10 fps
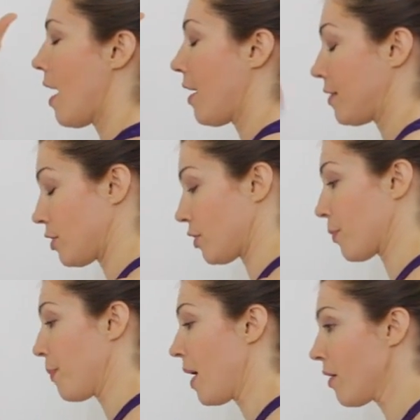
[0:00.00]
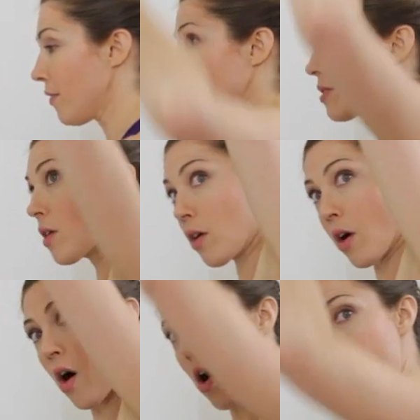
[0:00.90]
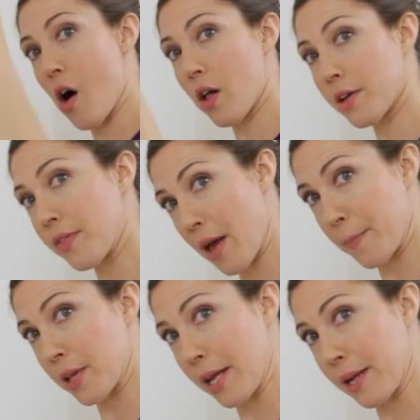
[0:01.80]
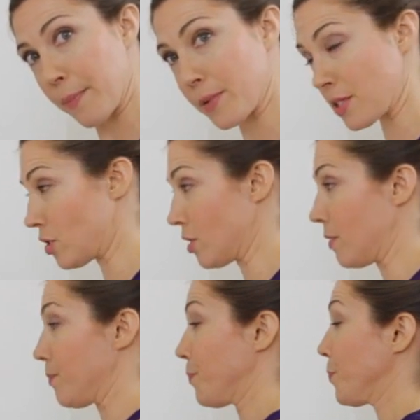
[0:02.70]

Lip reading: and your pelvis are all in that plank position,